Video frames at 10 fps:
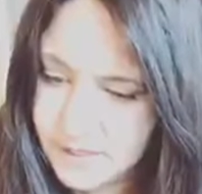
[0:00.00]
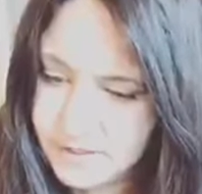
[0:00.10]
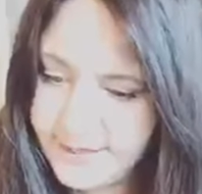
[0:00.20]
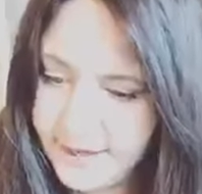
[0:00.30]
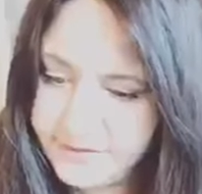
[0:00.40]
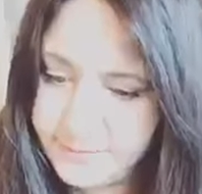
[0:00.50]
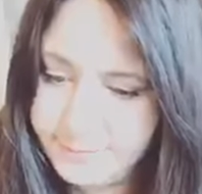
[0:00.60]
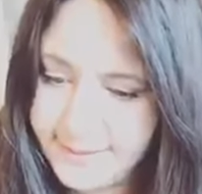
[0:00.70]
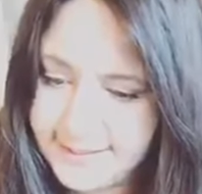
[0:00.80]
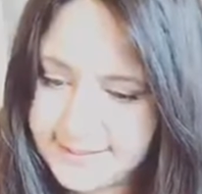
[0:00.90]
Now, the
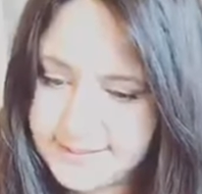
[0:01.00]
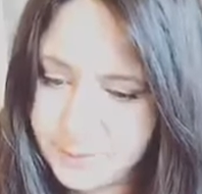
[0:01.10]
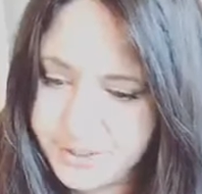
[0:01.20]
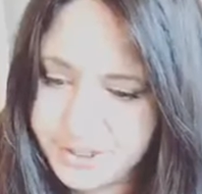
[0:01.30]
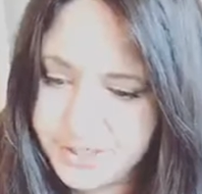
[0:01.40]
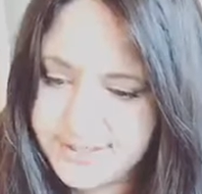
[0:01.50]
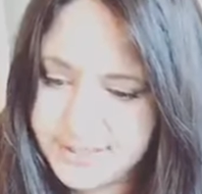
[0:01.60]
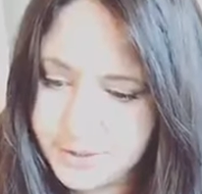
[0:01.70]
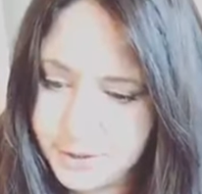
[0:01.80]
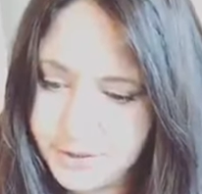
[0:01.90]
beast which I
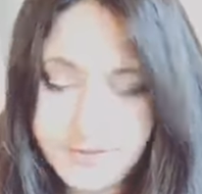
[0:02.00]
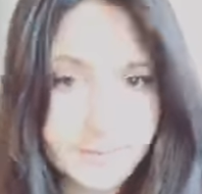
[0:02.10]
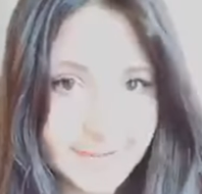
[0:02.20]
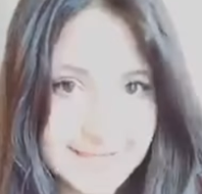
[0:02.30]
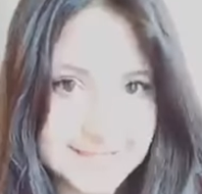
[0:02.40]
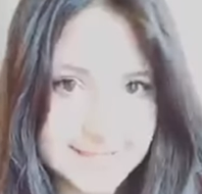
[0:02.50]
saw, the beast,